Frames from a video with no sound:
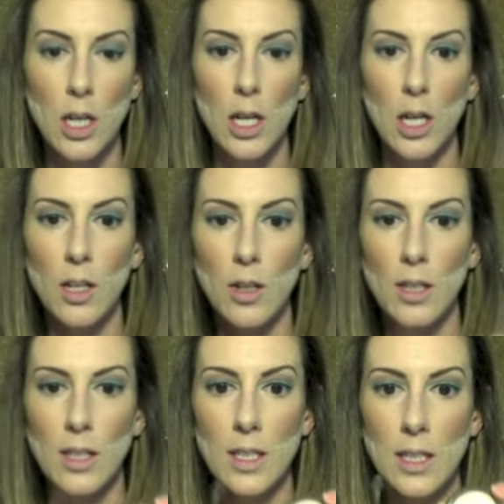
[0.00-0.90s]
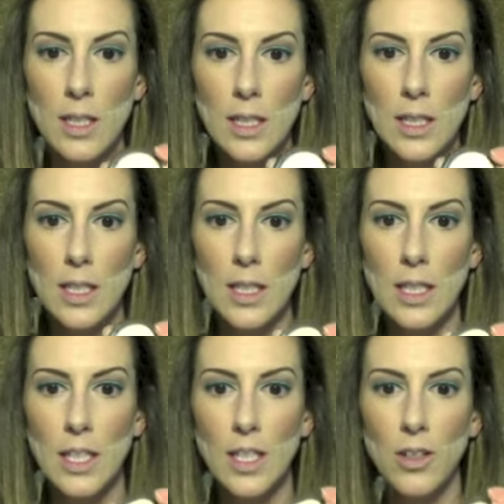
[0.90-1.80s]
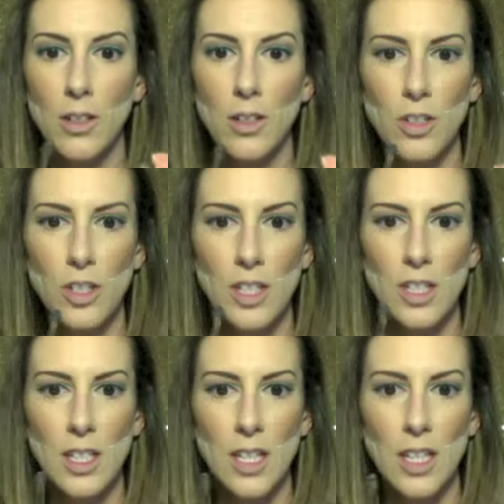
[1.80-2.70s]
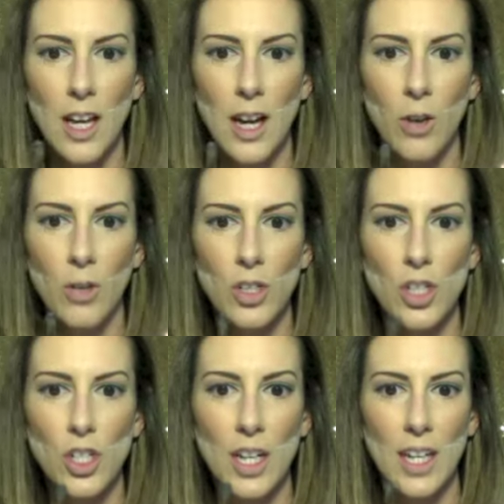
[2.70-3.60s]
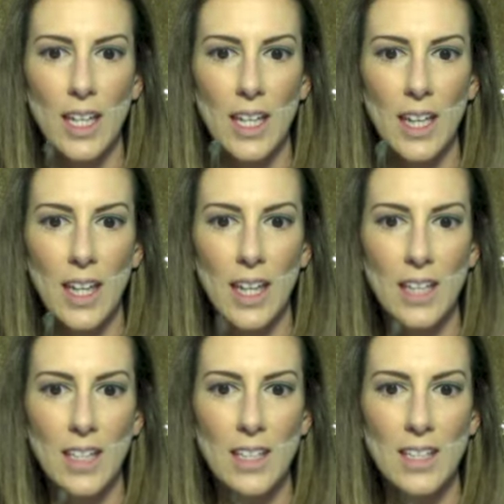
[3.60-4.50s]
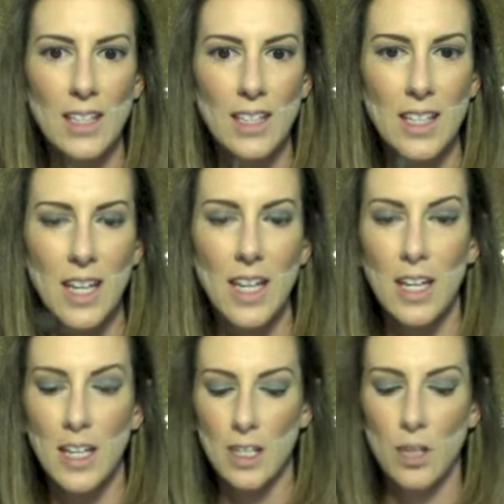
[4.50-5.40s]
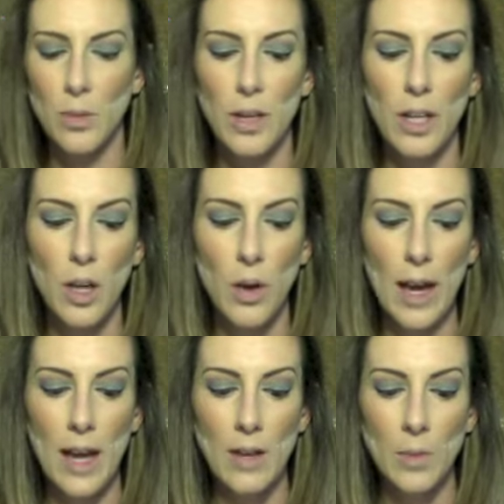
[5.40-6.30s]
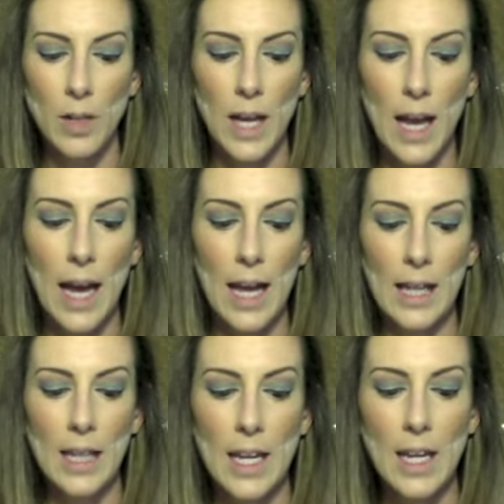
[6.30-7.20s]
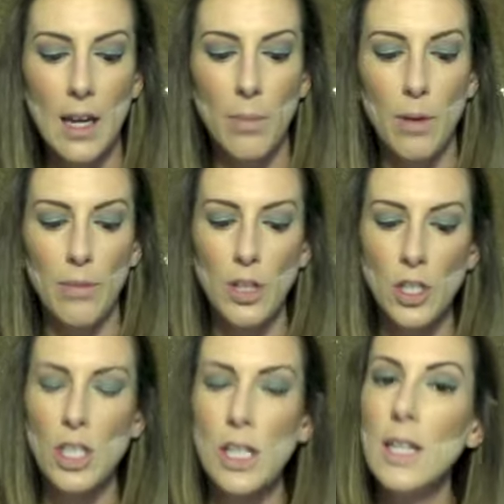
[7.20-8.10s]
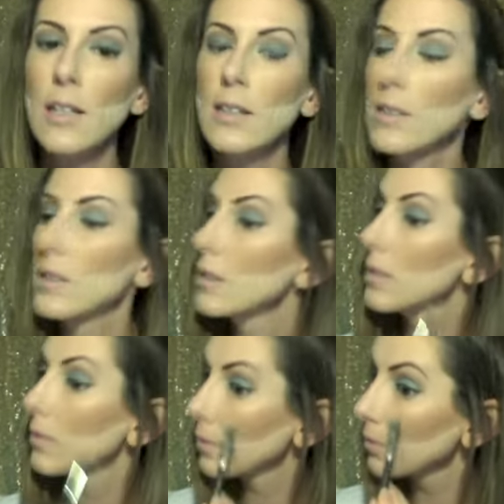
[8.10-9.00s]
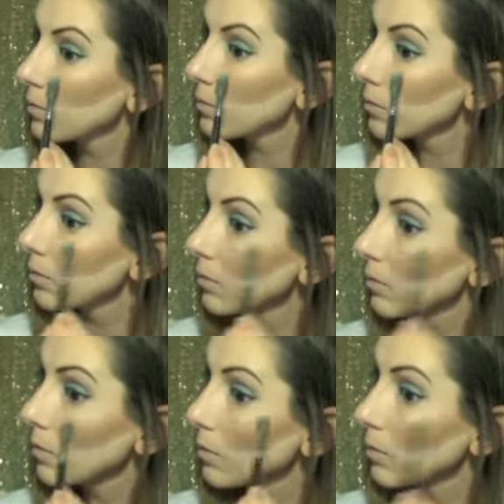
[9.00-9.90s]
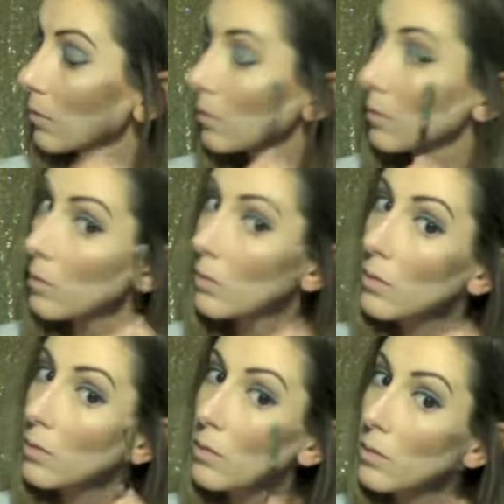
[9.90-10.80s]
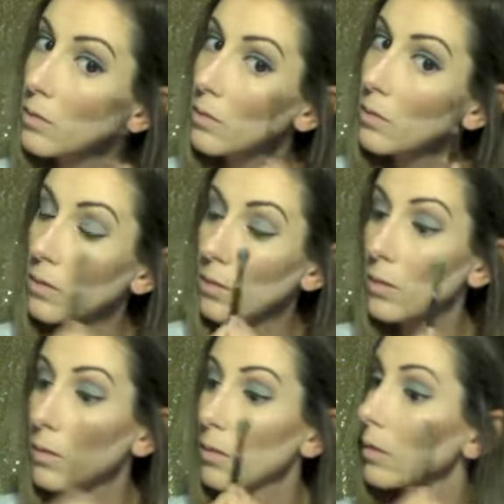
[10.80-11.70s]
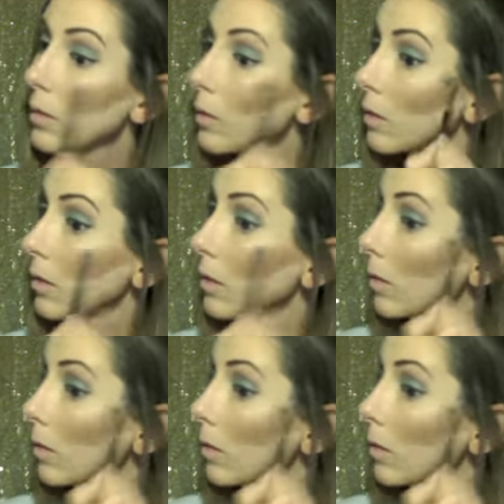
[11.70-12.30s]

And you can see, oh, you can just see how shiny that is. So we're going to go ahead and we're going to highlight above our cheeks. In sweeping circular motions, apply your highlighter to the